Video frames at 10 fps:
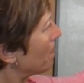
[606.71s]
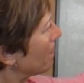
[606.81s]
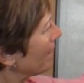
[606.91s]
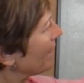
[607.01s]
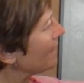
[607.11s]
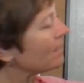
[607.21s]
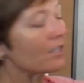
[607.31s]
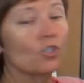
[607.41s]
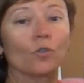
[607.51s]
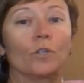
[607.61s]

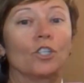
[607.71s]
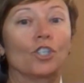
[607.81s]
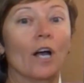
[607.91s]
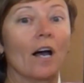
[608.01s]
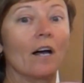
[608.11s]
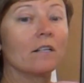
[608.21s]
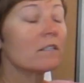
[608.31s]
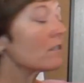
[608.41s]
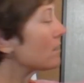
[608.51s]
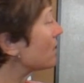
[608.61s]
Easy to
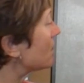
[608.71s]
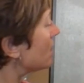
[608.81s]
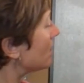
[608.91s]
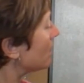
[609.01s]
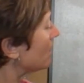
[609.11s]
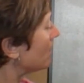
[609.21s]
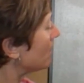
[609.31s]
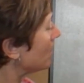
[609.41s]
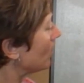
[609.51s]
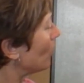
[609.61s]
adjust.
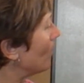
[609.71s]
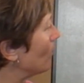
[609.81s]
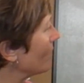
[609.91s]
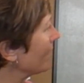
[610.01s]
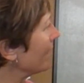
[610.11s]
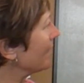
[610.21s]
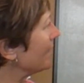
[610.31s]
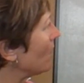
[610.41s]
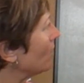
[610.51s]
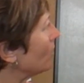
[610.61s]
What more can I
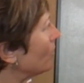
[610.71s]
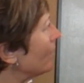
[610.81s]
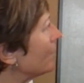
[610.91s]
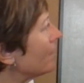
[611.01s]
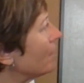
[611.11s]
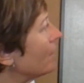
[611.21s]
tell you? It's a